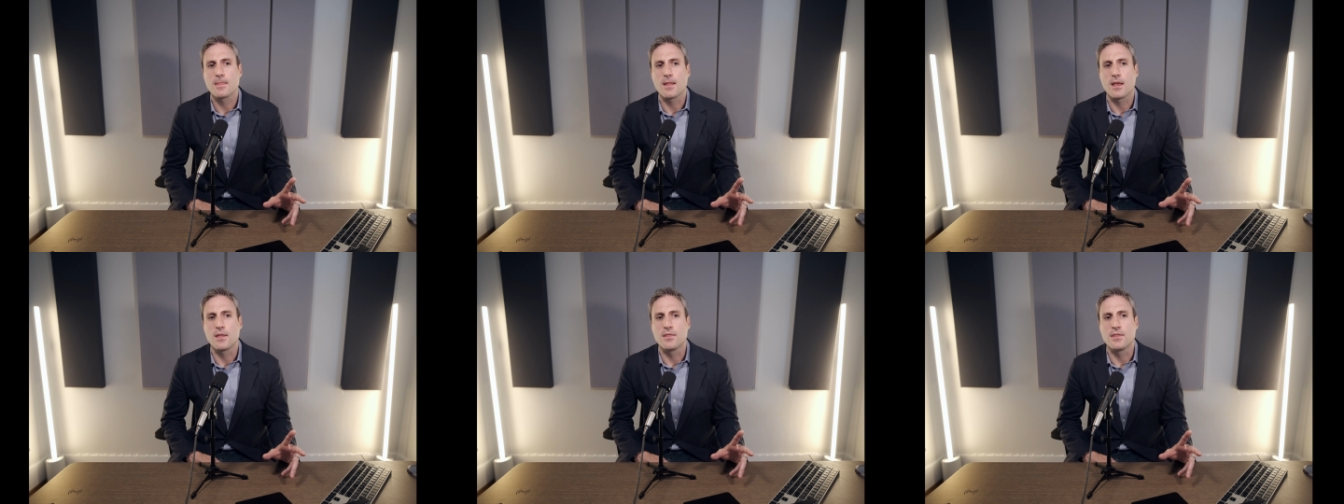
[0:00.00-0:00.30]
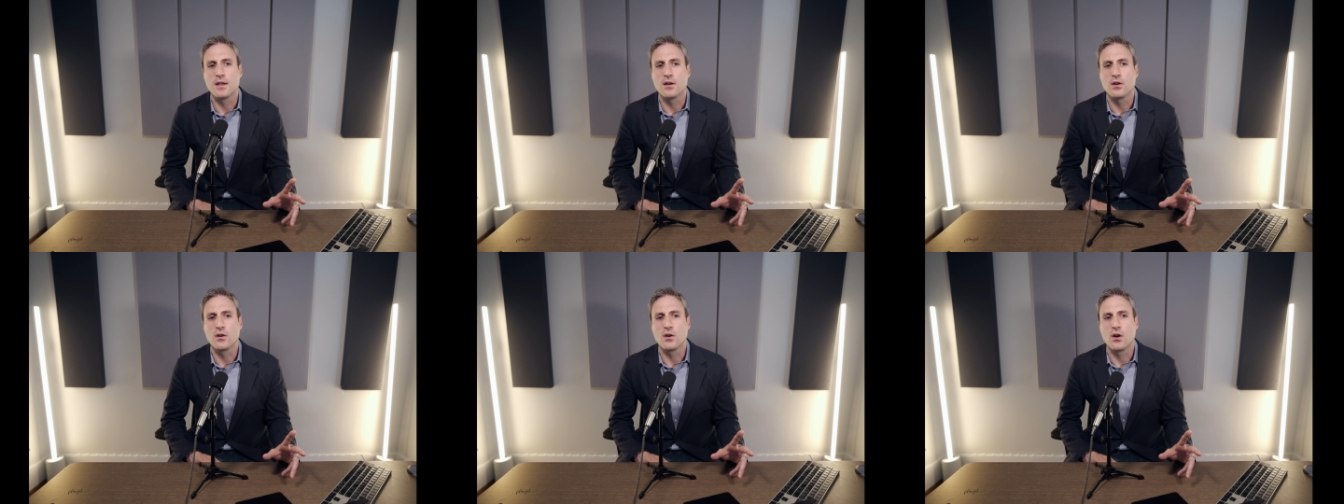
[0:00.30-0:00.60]

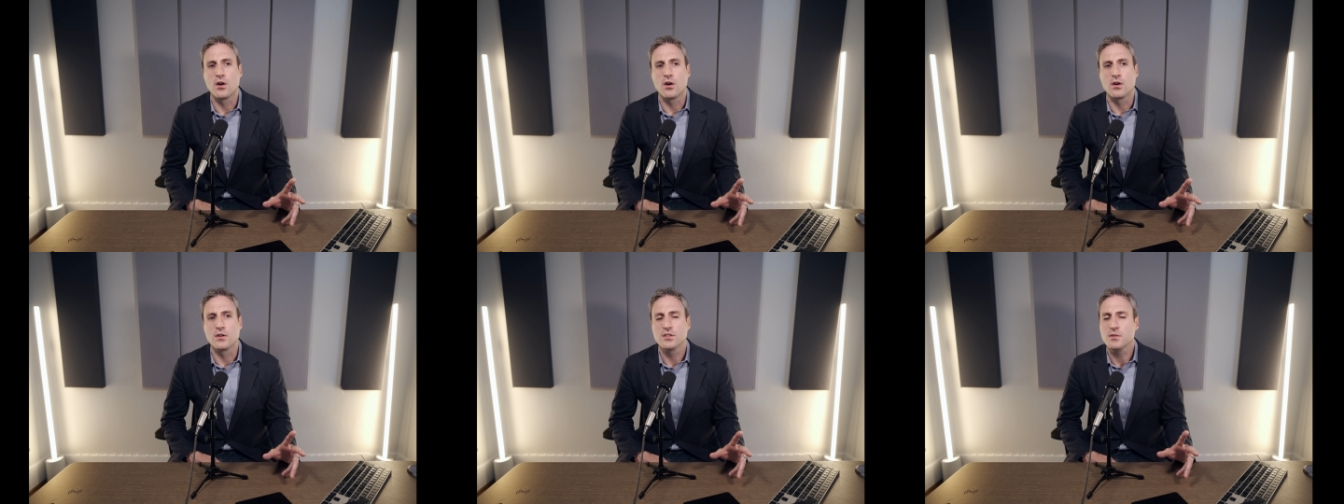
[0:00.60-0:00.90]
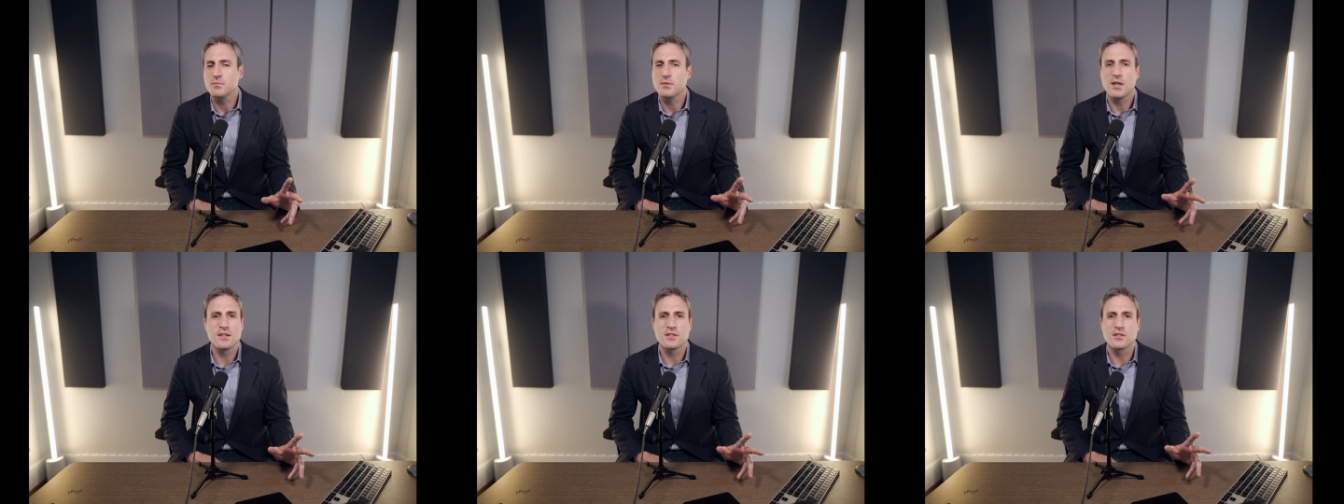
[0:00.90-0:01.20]
There are
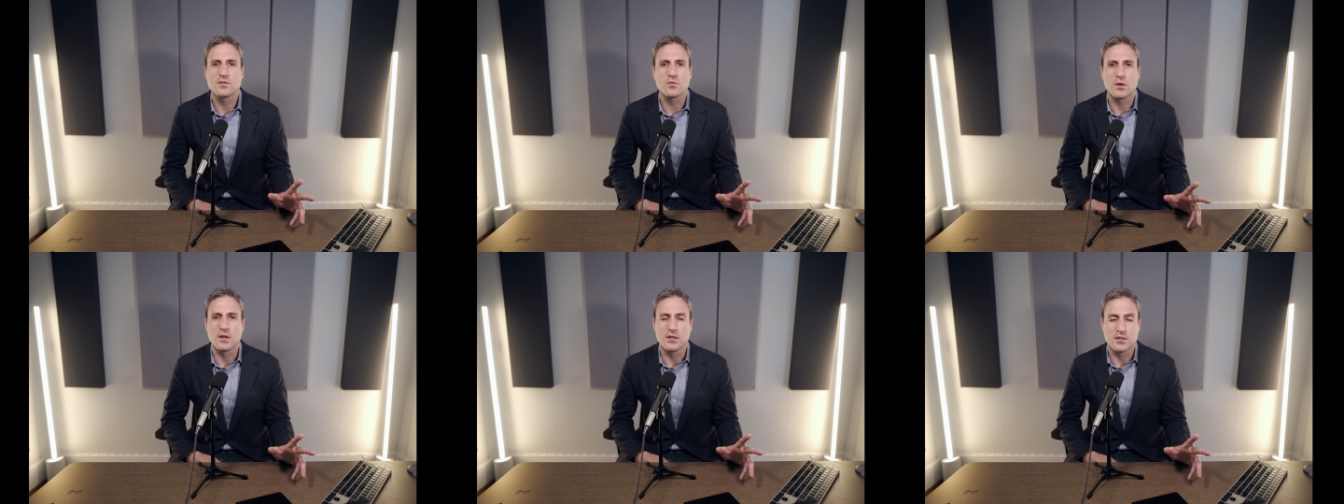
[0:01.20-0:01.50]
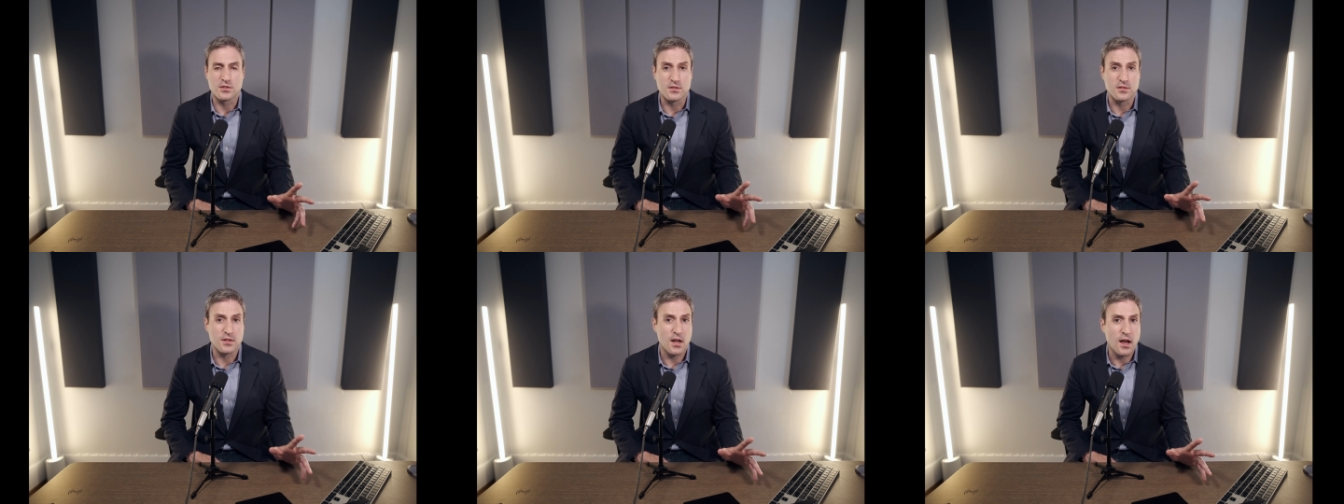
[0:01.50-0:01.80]
some cases where it's
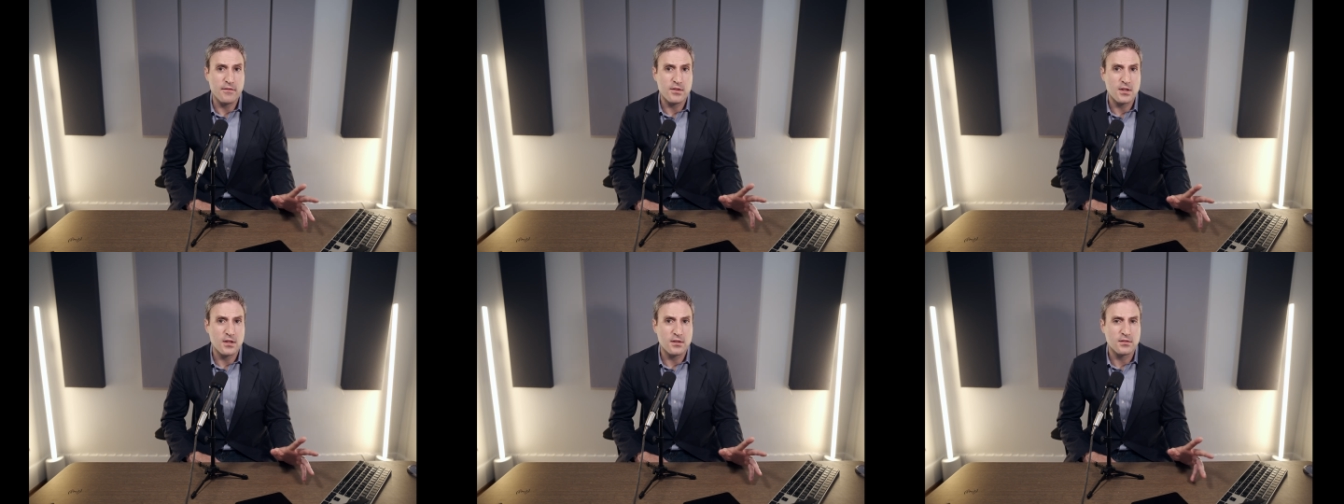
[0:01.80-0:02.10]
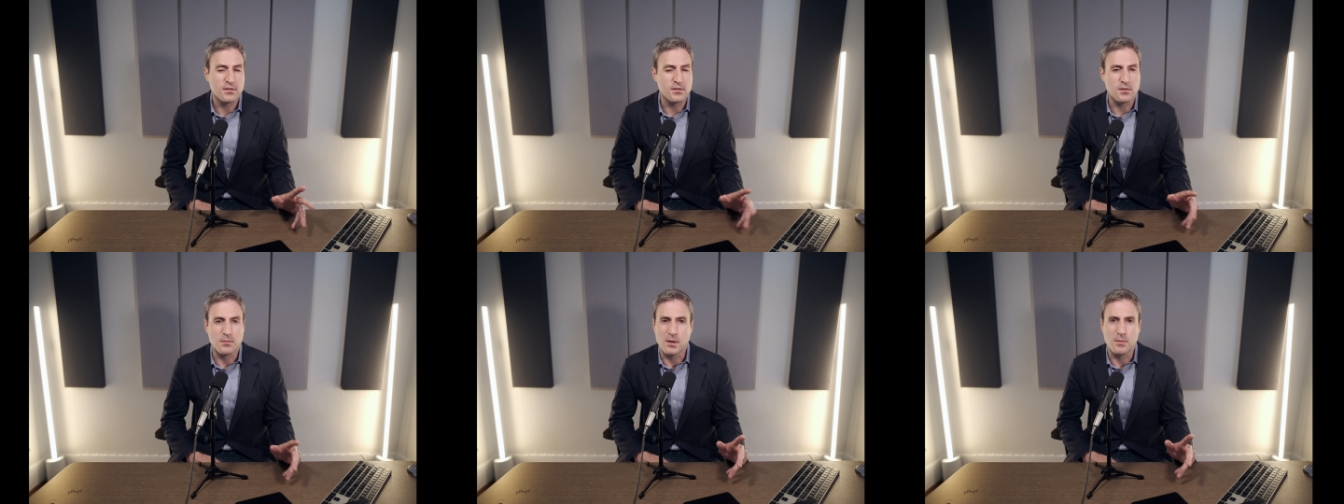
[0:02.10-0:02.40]
just
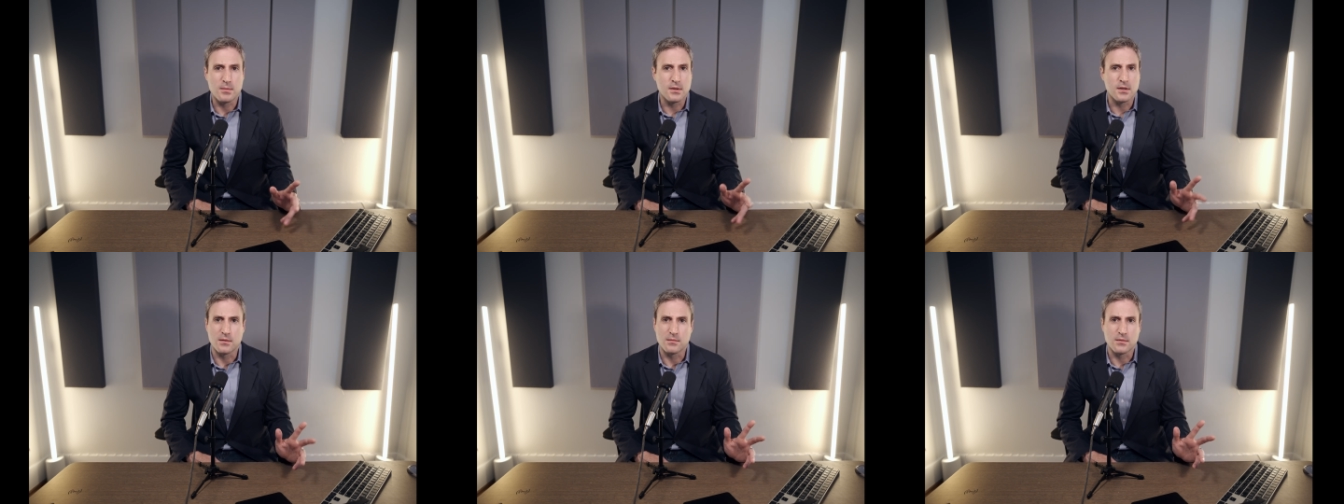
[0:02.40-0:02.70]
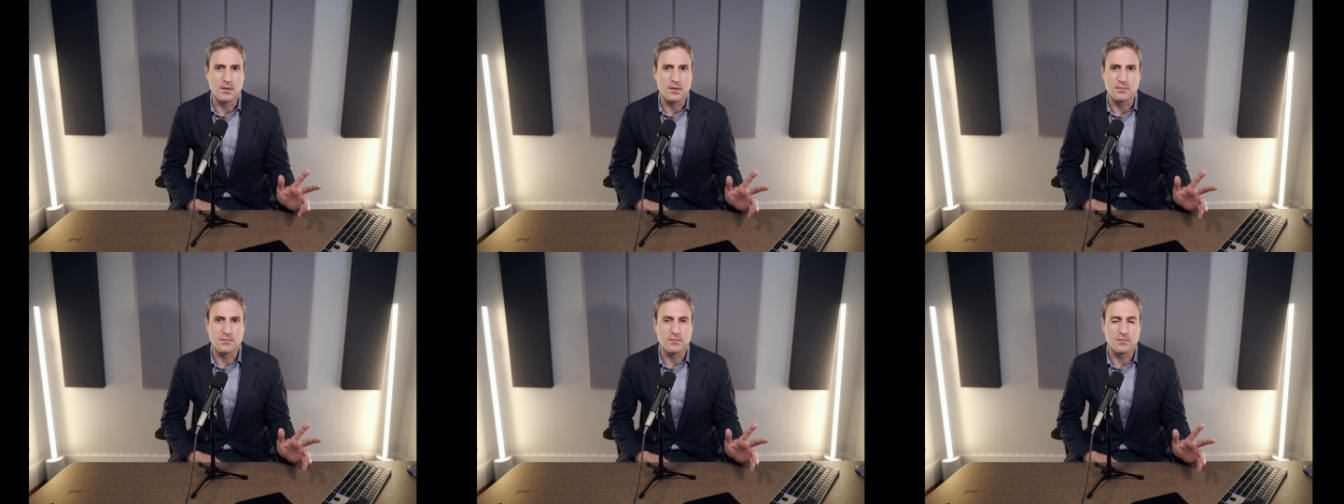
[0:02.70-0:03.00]
obvious, maybe a
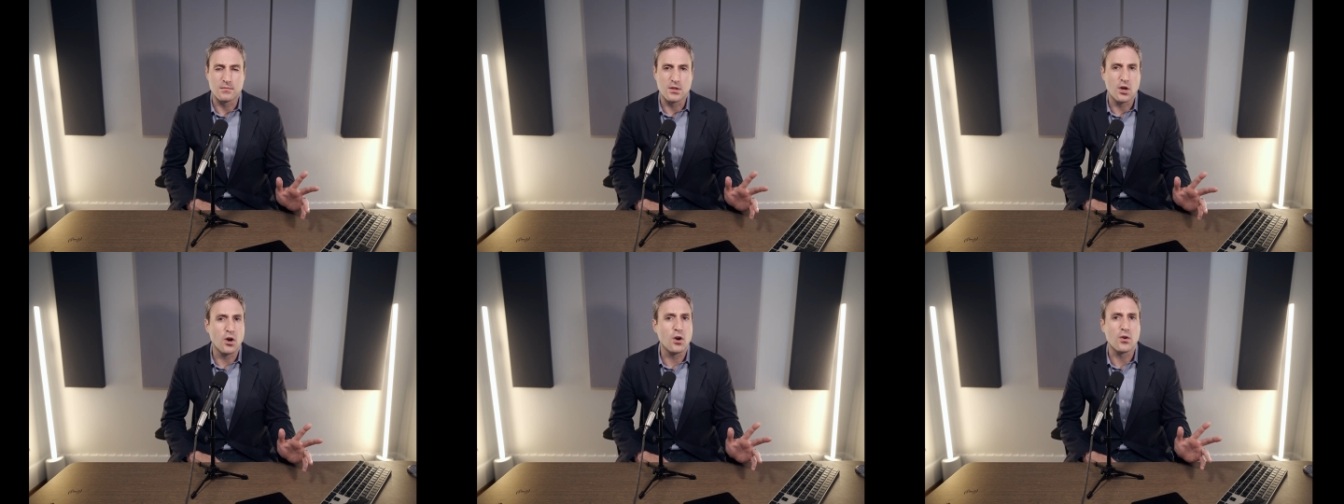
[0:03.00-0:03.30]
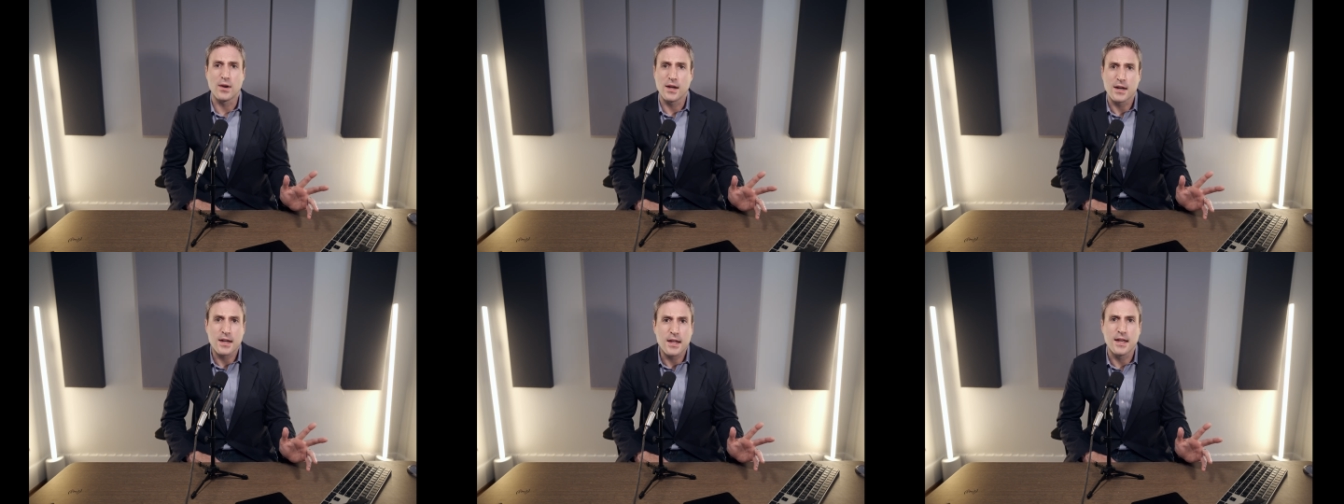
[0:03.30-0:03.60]
car
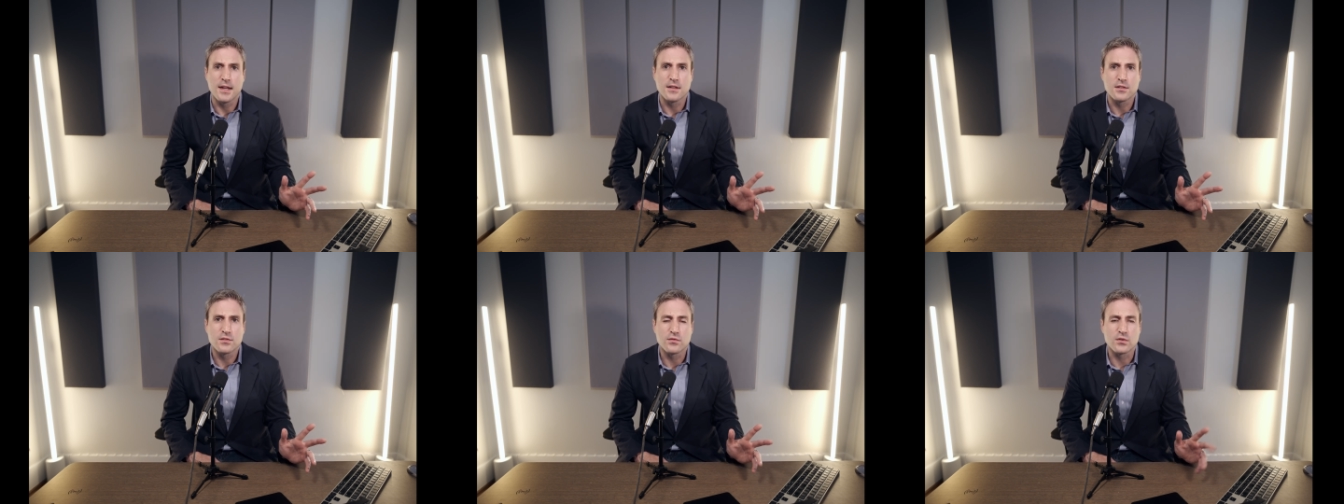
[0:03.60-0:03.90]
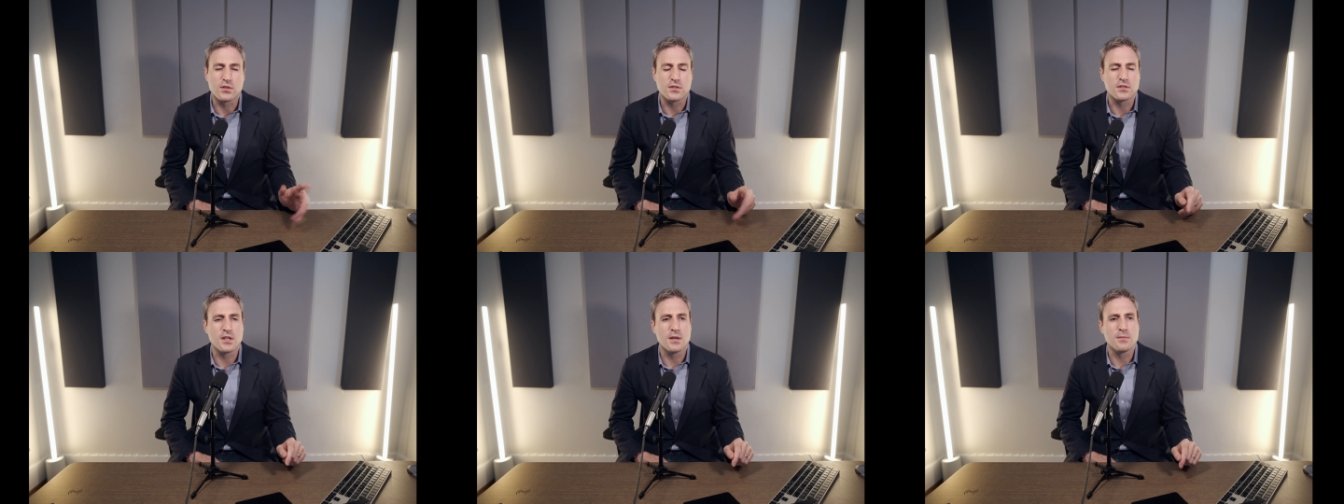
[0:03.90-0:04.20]
wreck case,
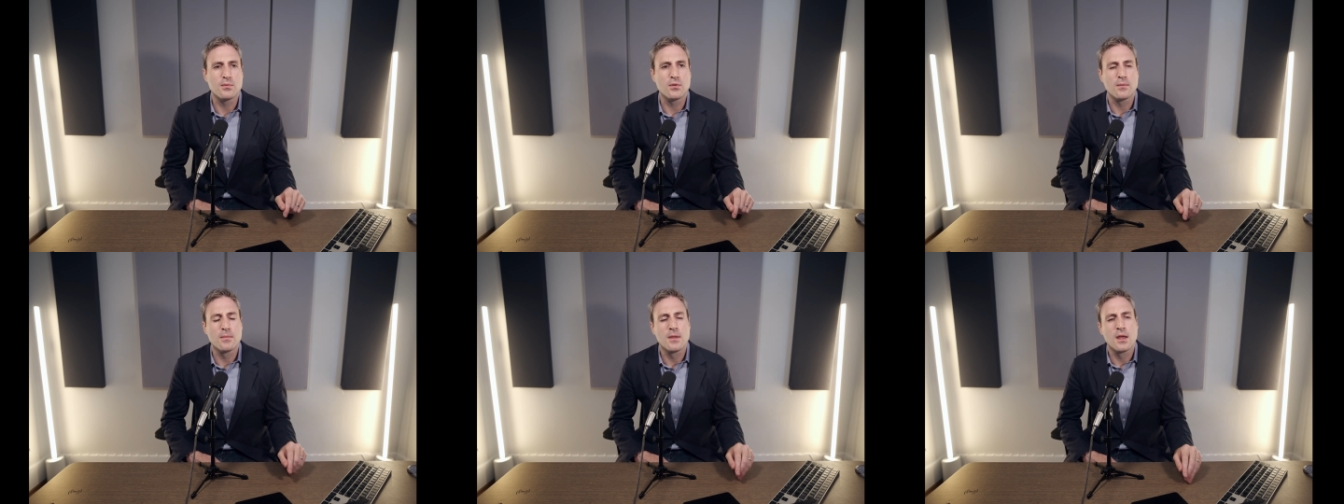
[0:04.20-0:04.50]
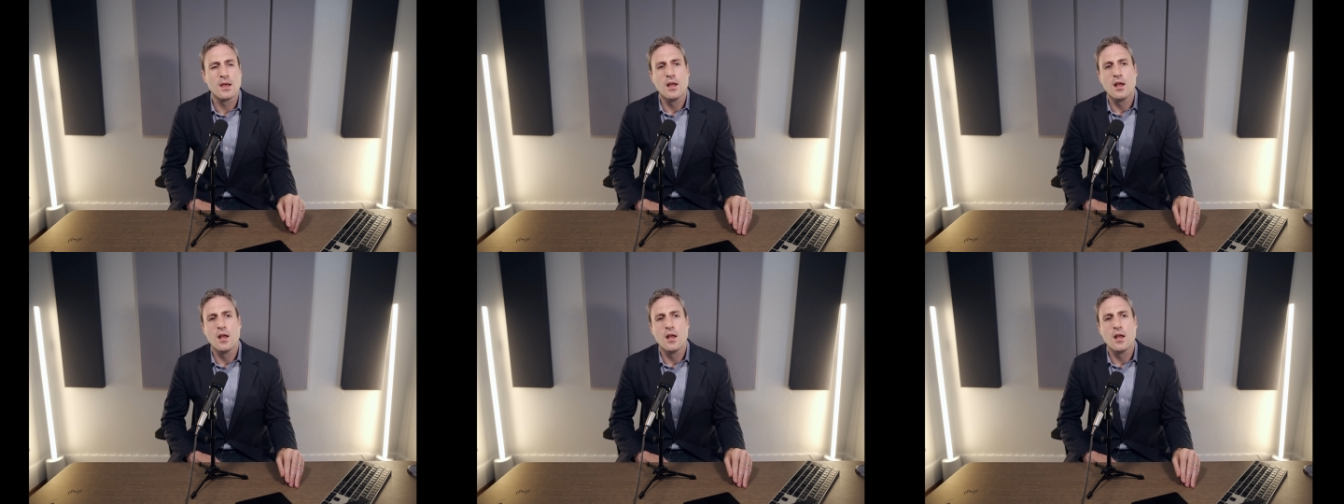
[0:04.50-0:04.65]
for example,